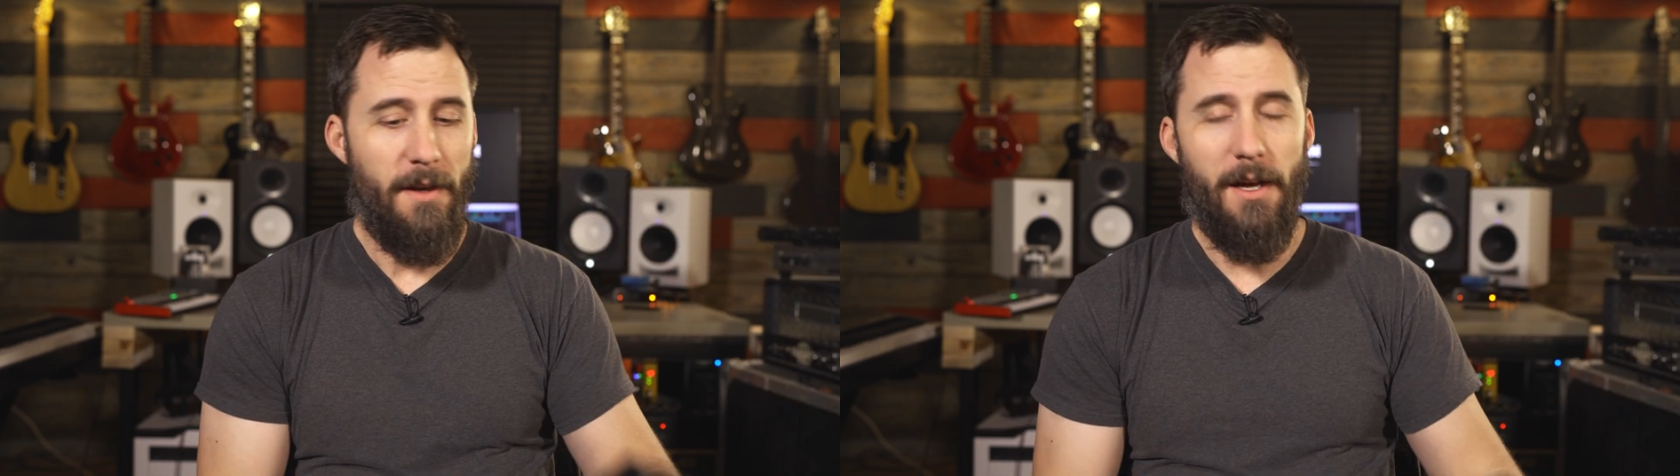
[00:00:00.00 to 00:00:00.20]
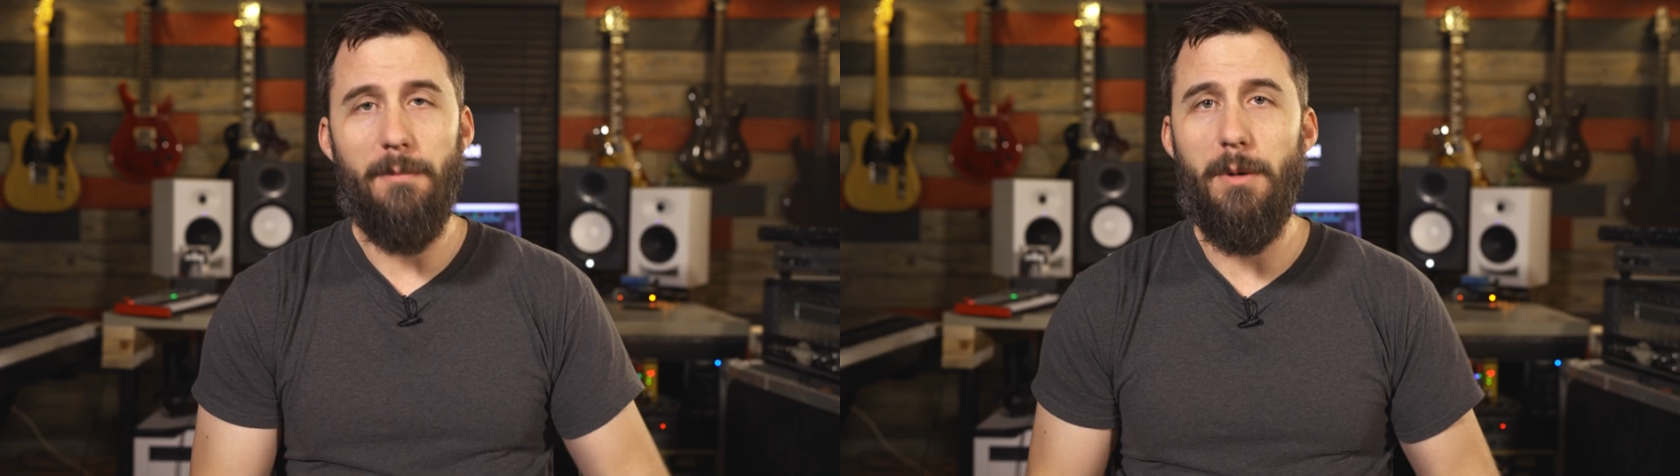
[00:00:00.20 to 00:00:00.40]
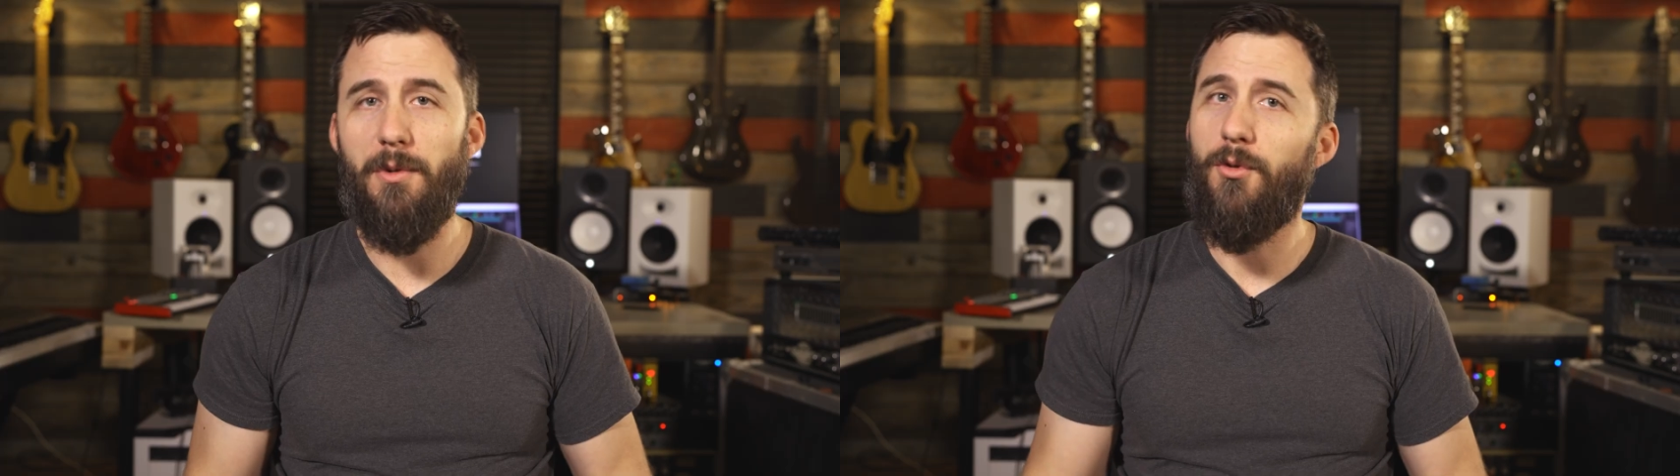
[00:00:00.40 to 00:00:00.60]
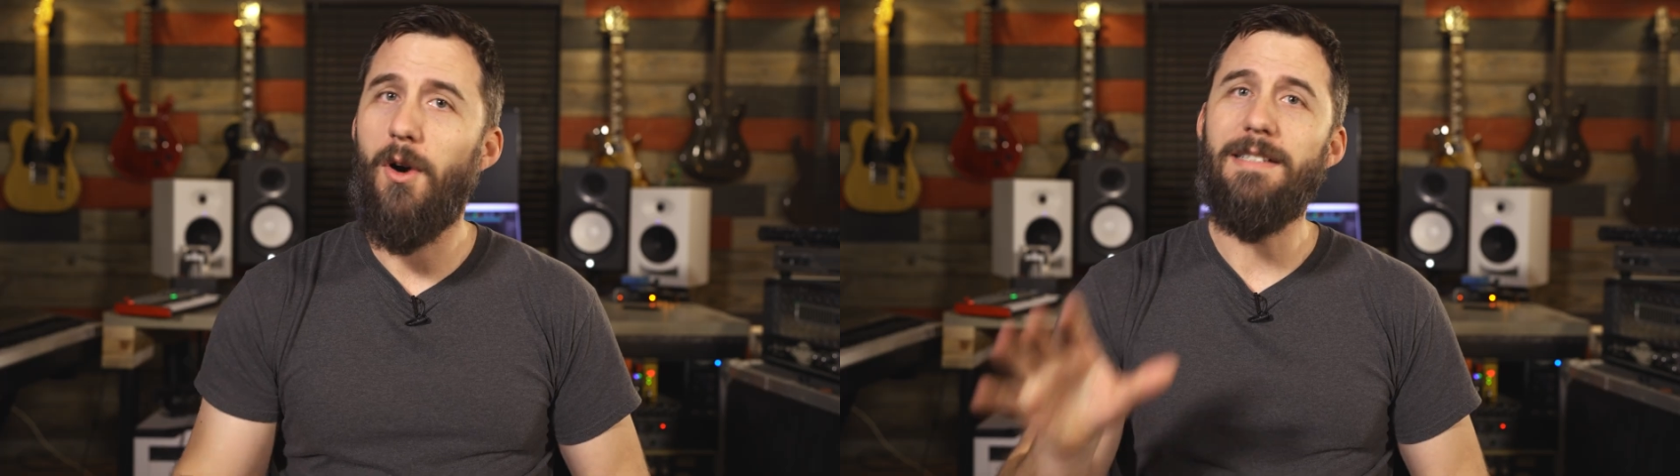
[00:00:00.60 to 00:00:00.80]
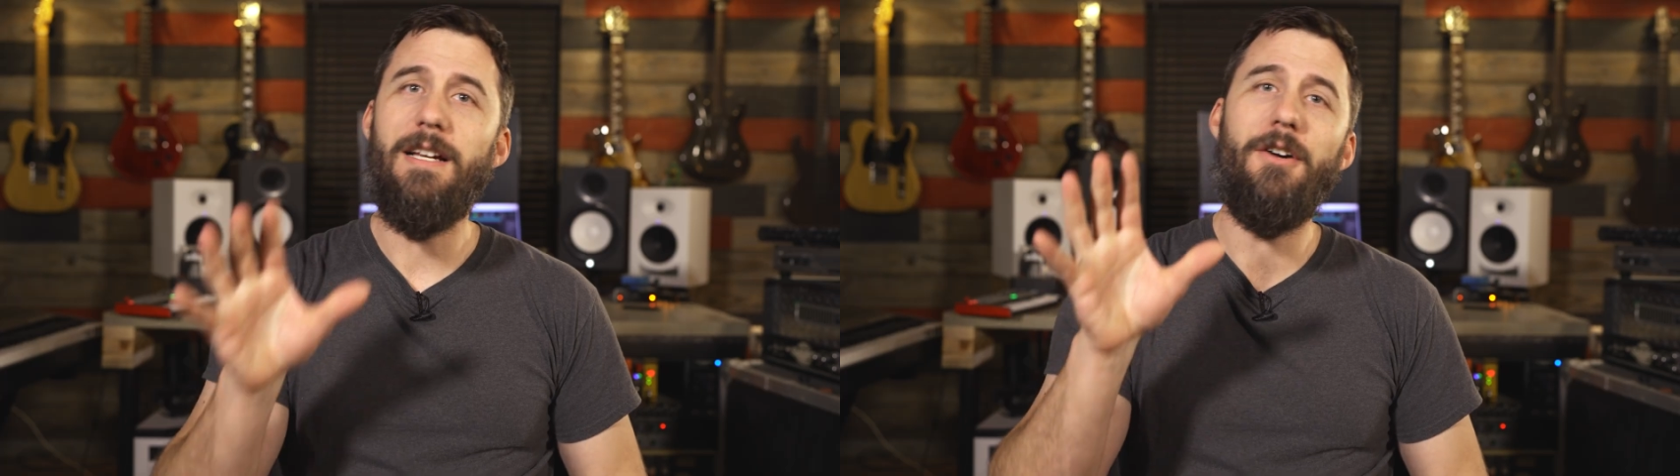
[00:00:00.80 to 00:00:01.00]
But before
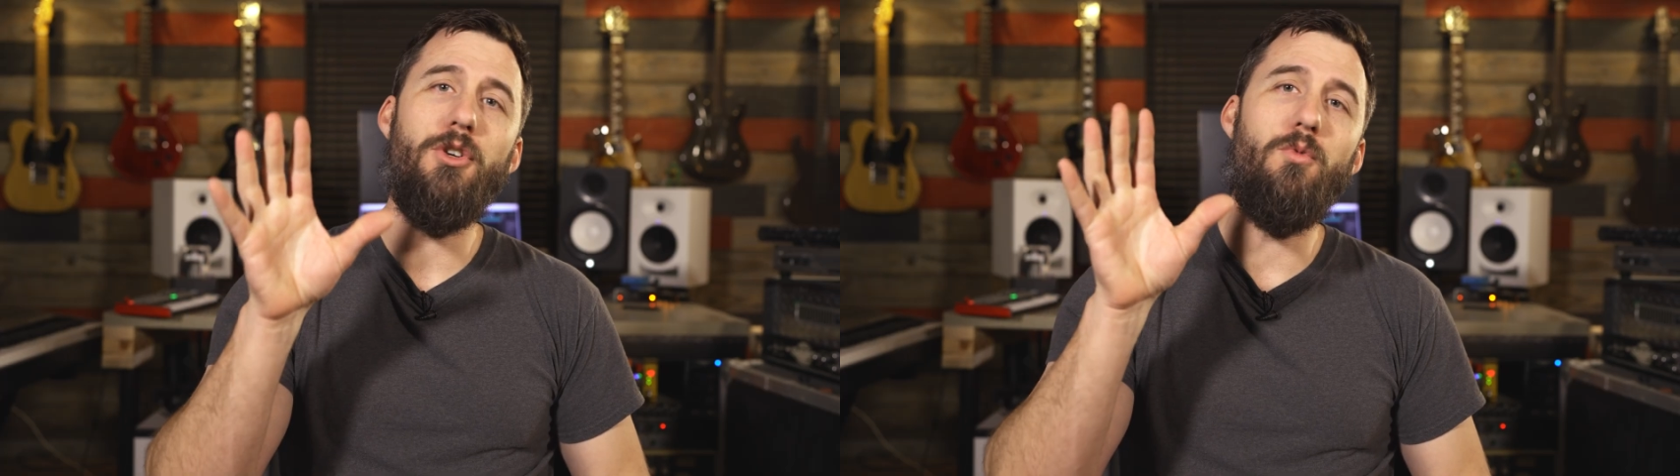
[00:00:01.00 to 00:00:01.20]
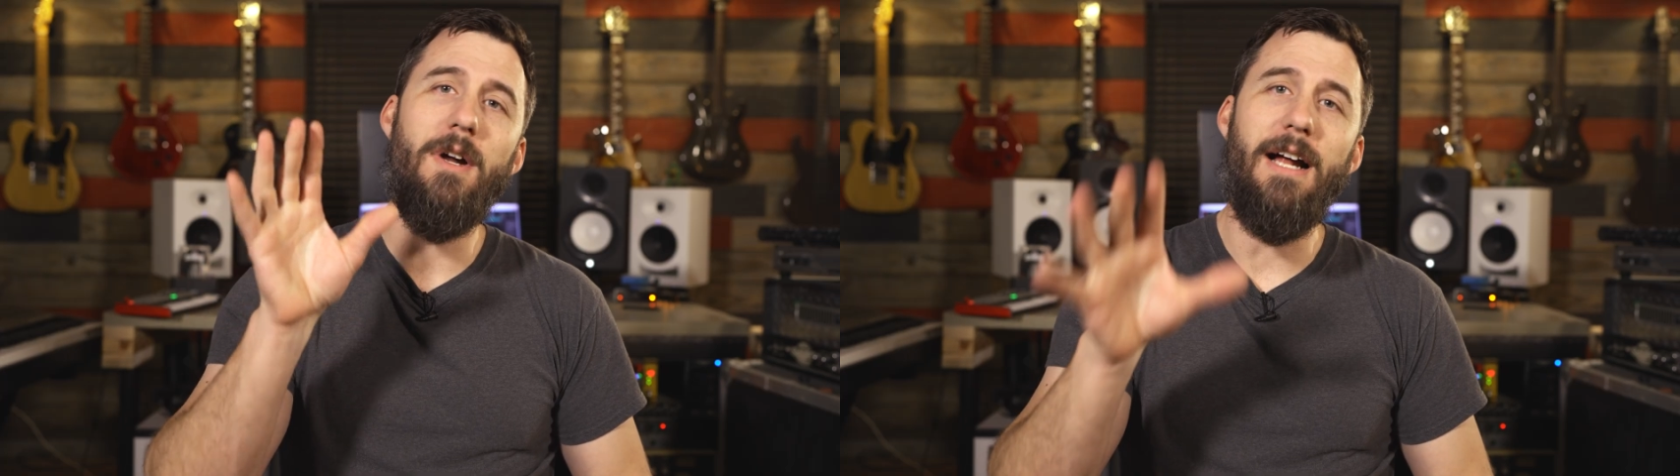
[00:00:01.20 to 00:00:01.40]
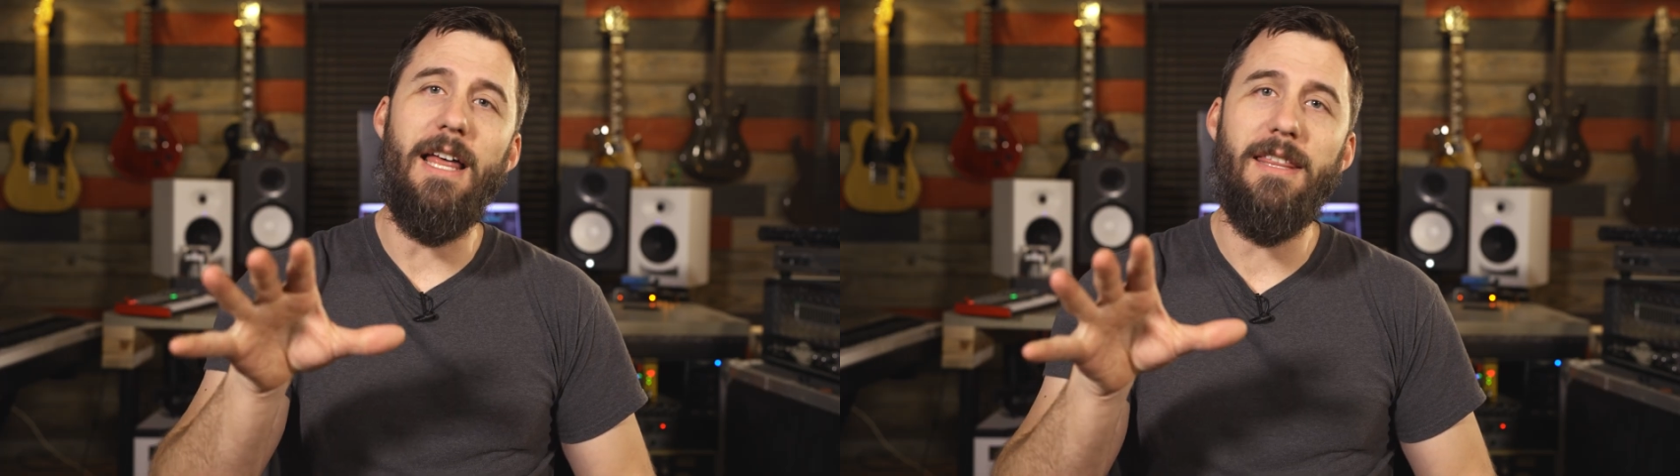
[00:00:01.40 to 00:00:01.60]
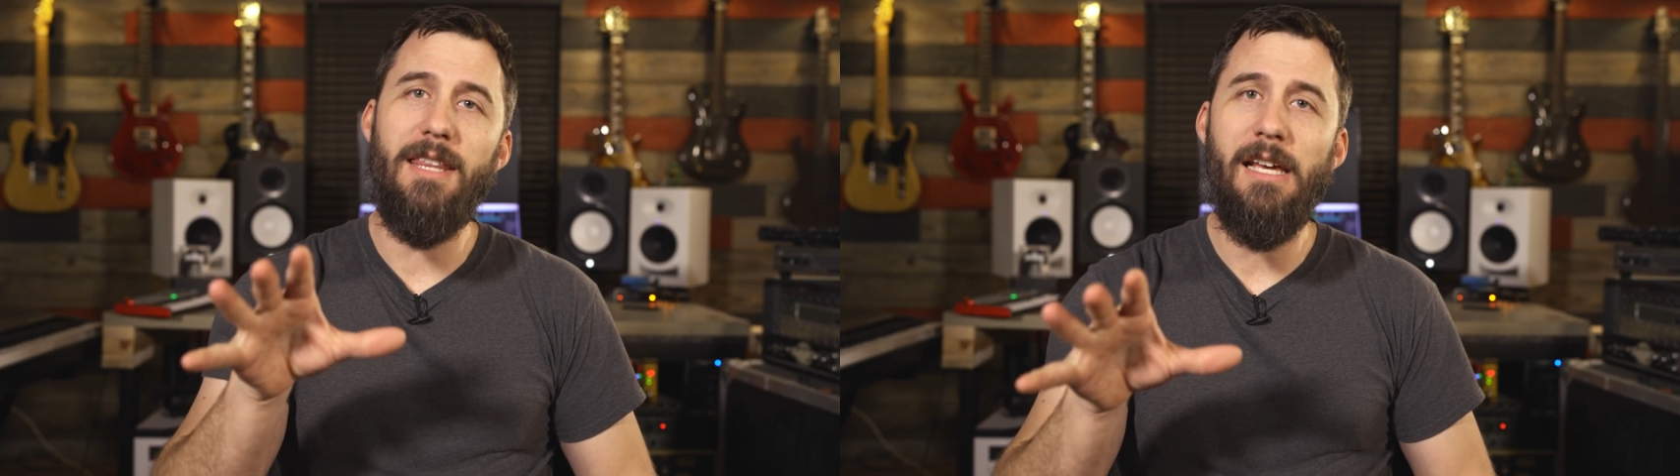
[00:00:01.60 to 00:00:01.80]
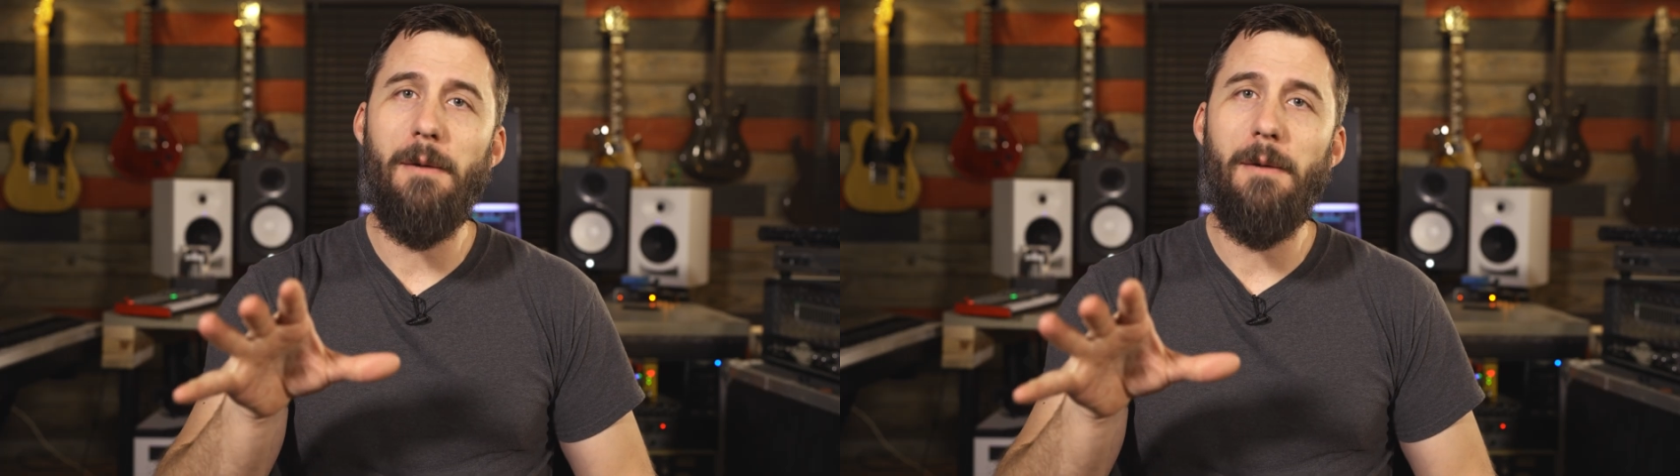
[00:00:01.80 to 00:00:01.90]
I tell you what I think